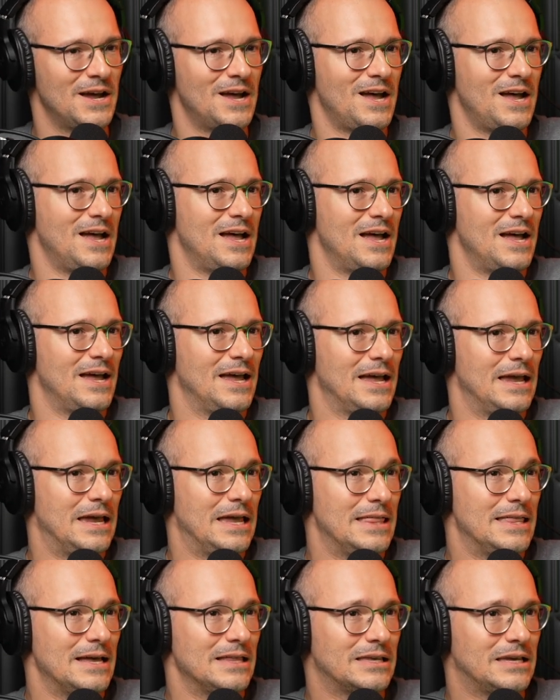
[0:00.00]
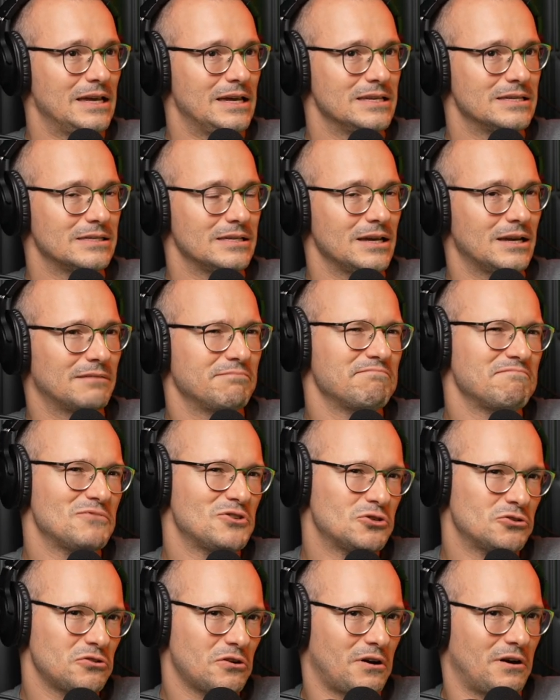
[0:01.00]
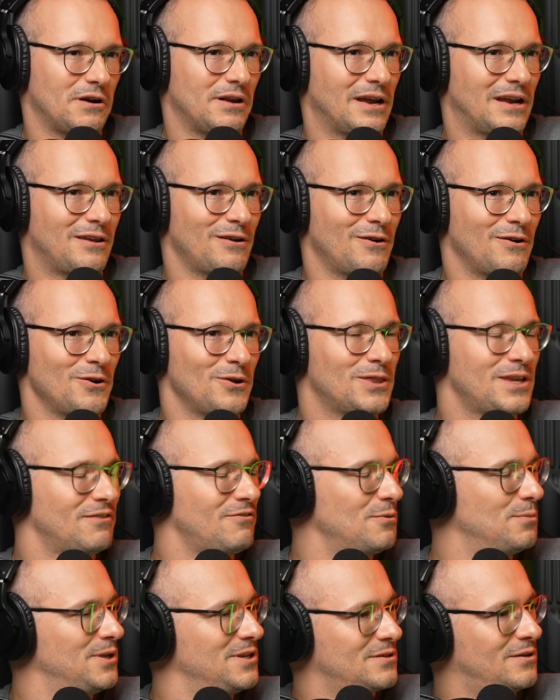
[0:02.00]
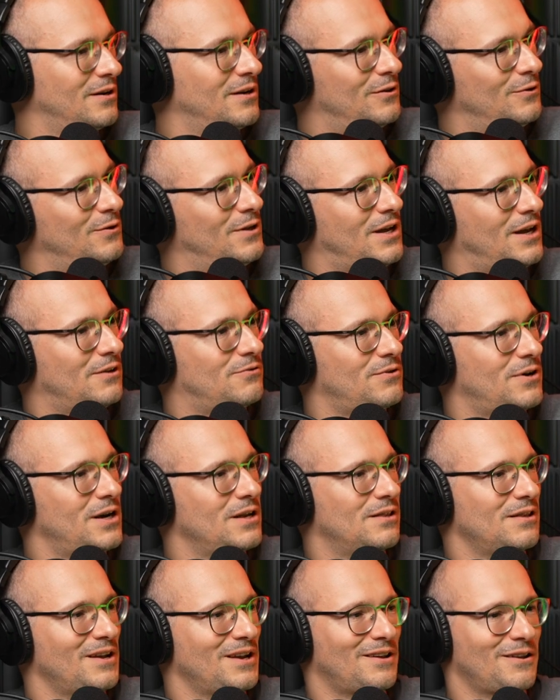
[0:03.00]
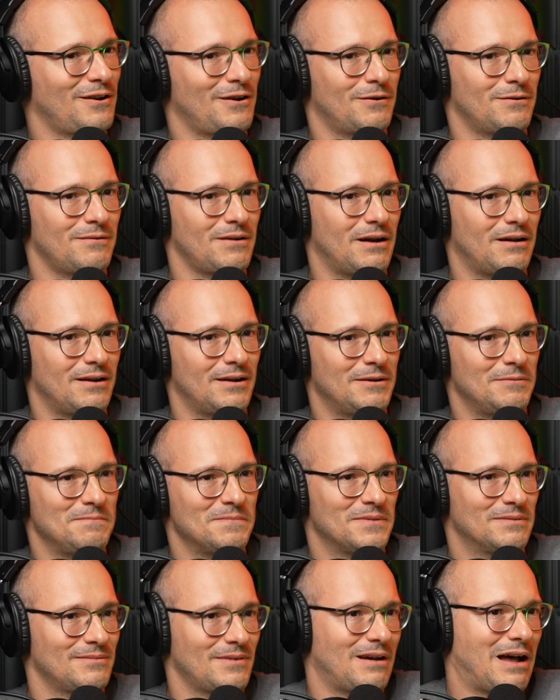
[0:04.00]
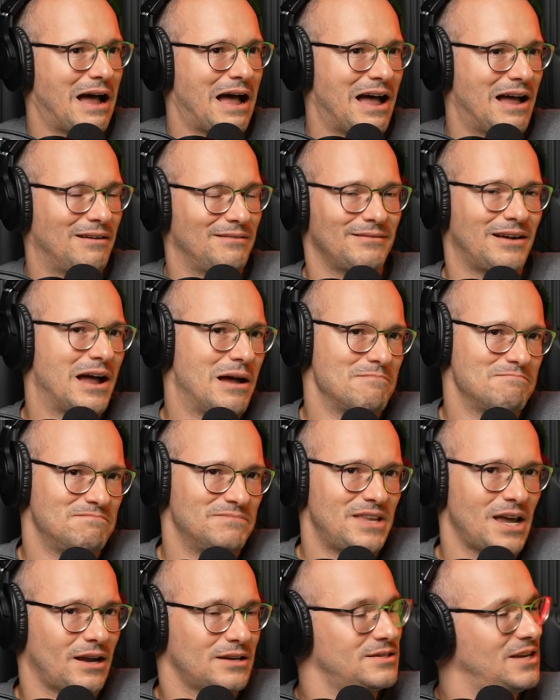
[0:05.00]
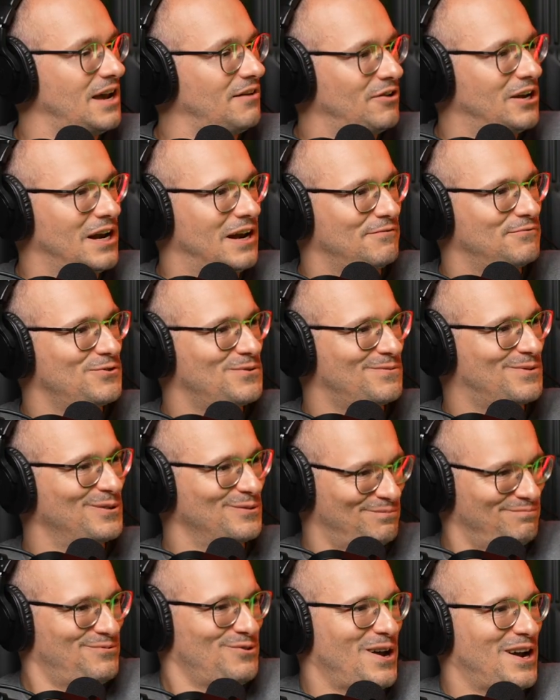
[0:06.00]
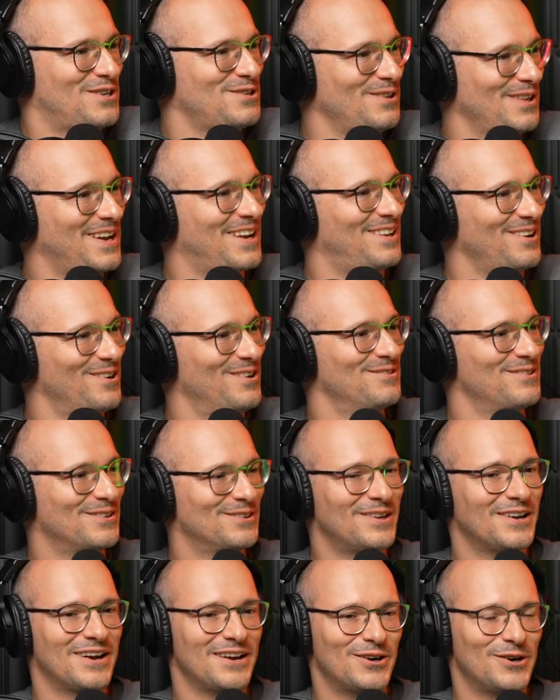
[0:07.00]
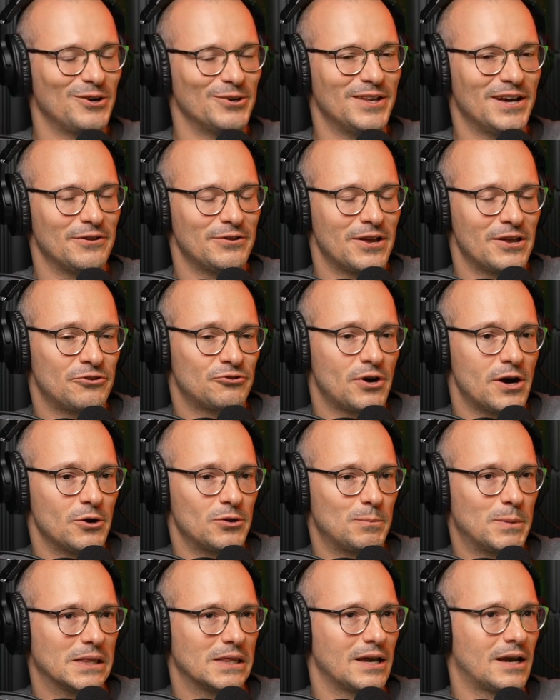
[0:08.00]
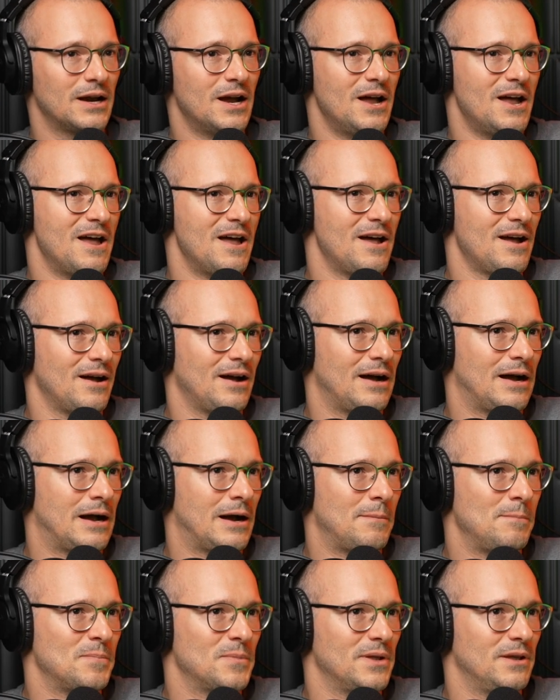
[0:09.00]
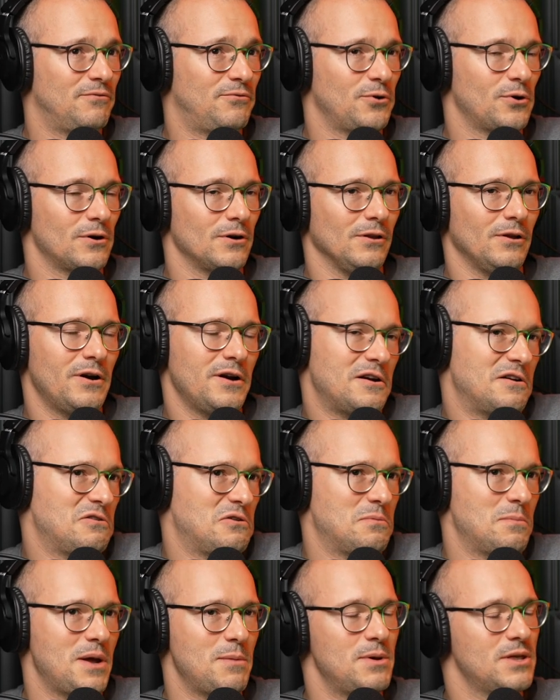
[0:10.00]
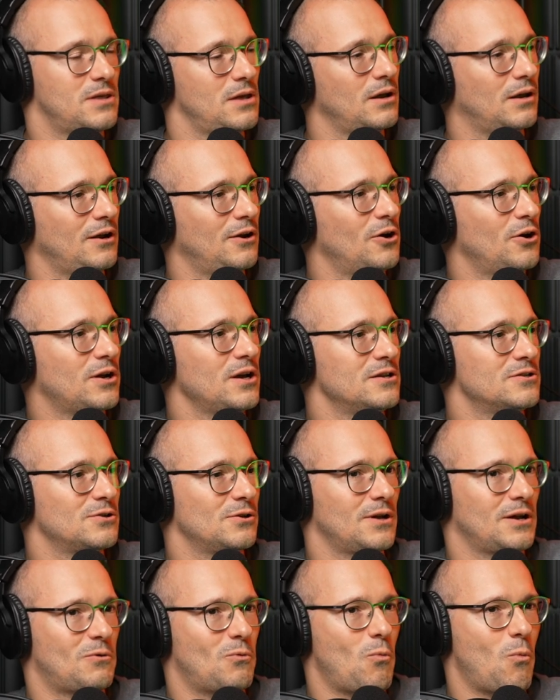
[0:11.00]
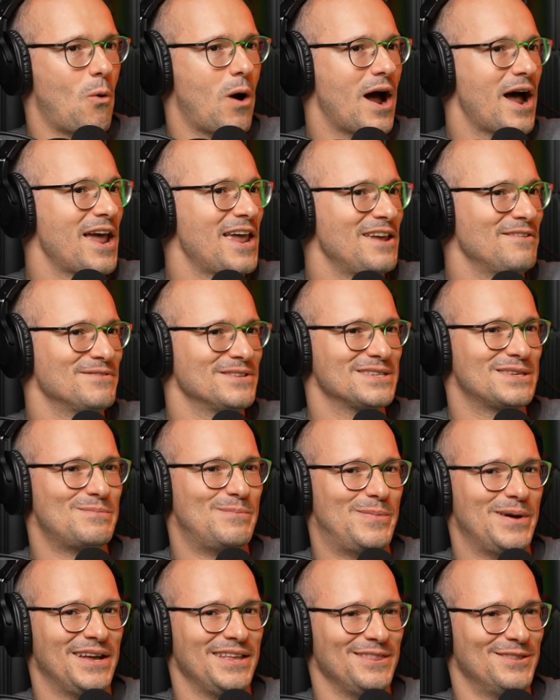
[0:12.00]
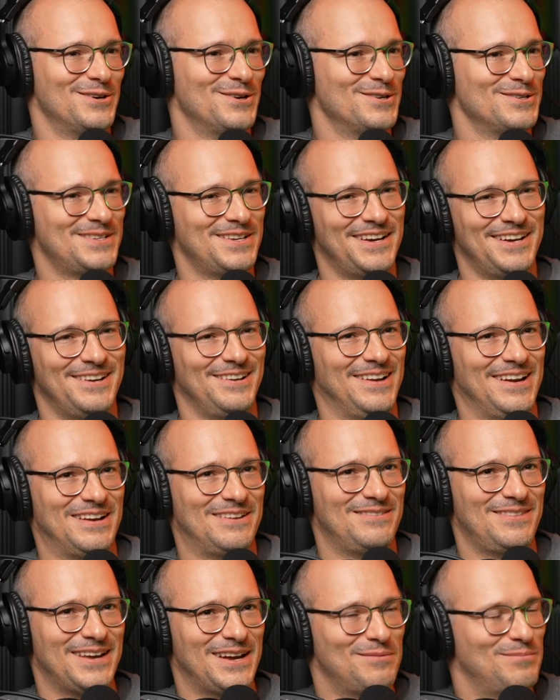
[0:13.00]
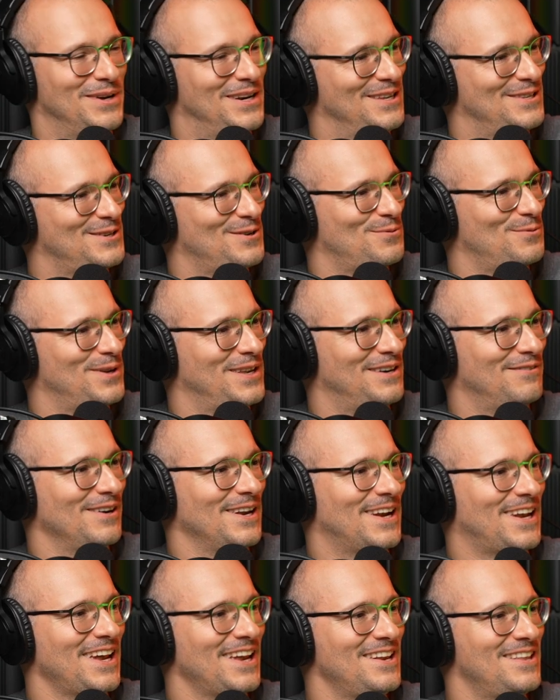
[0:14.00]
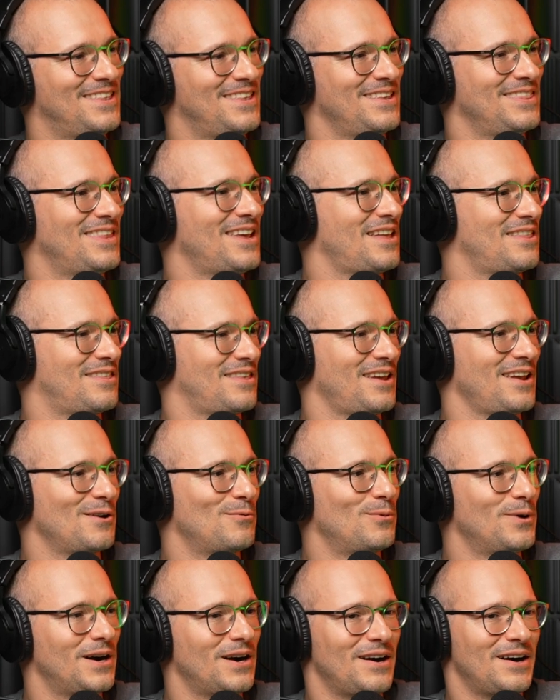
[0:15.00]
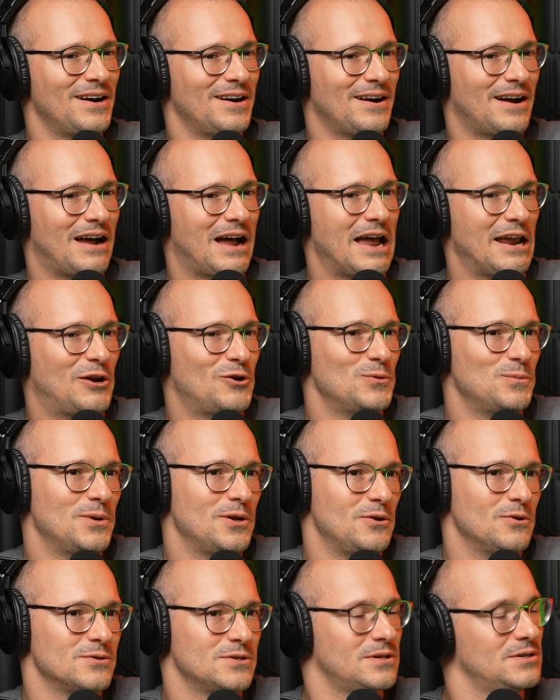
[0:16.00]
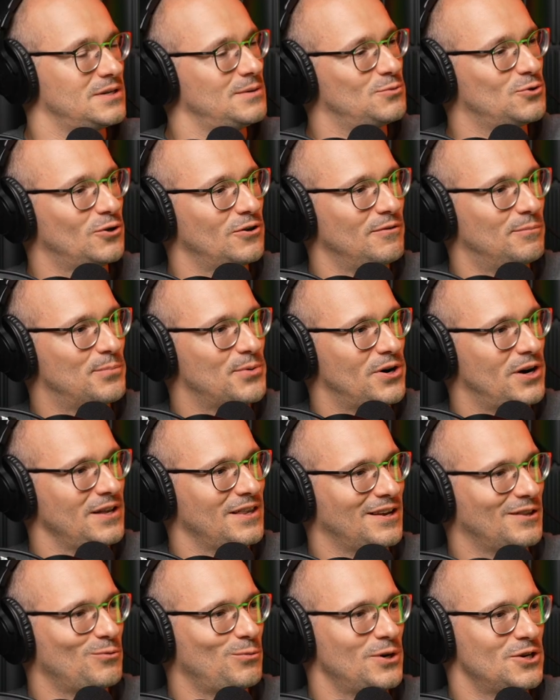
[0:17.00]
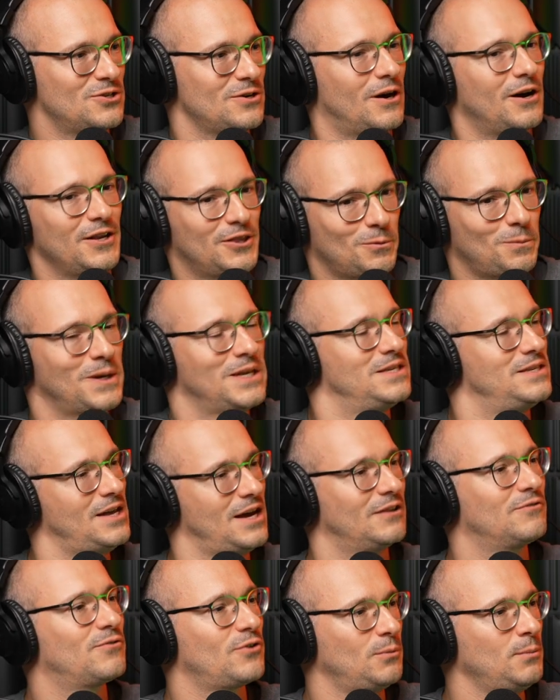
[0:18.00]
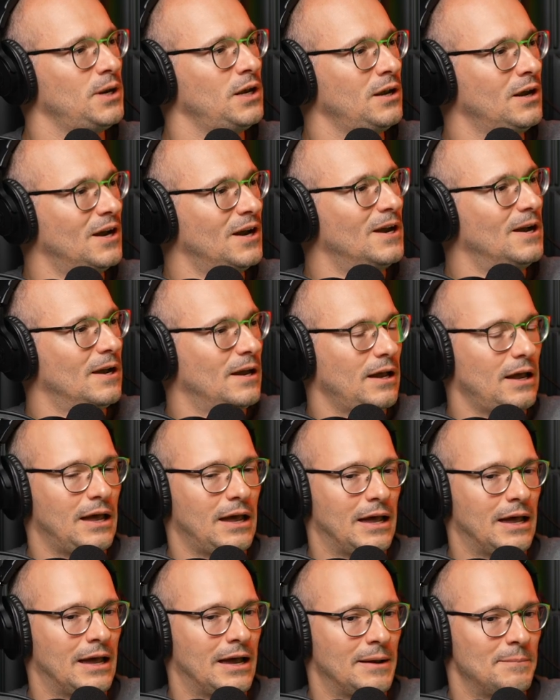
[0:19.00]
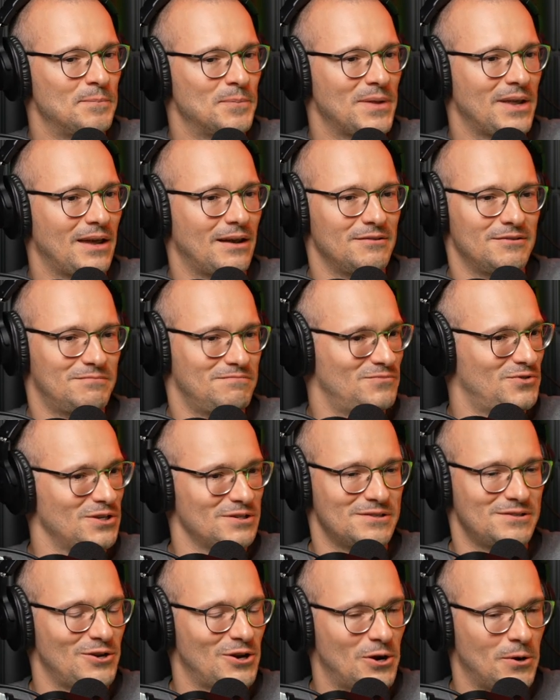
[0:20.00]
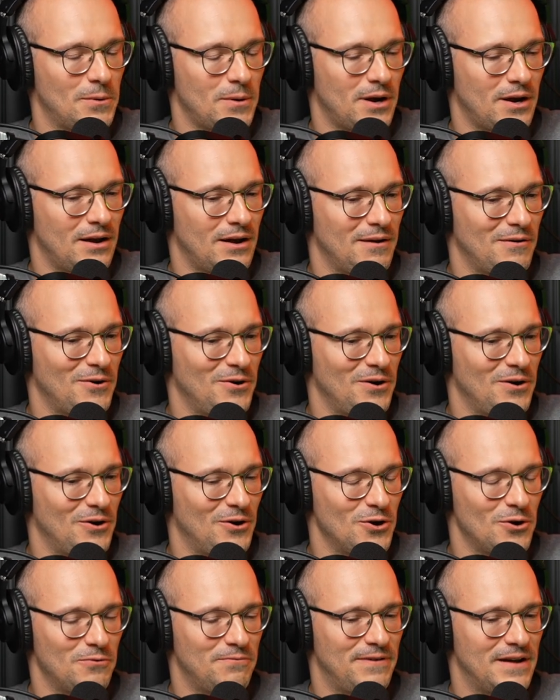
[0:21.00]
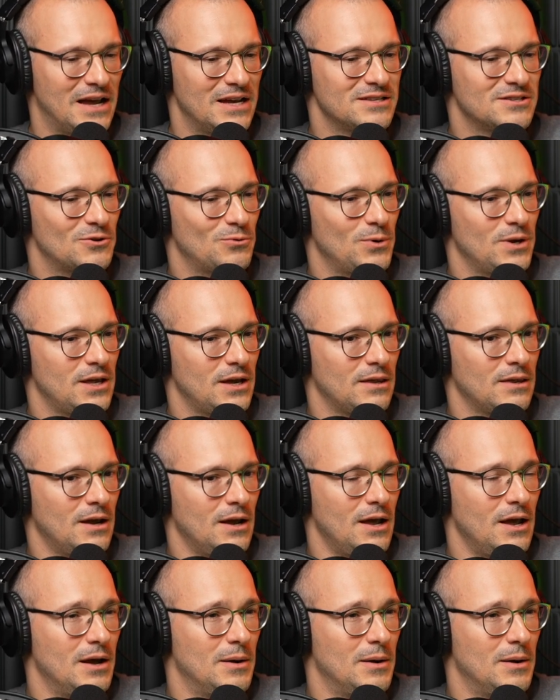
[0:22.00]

Yes. In that case, like sure, like you know, not everybody's gonna do that, right? Like you know, um, I I'm tech savvy enough to, to actually like you know uh, right. go down that route. But like, um, if you're a lawyer, you may be thinking, okay, so like why even spend those uh, like 10 minutes or whatever like editing that thing where I could be using some sort of product which automates that for me. Right and and just you know uh, go faster with that.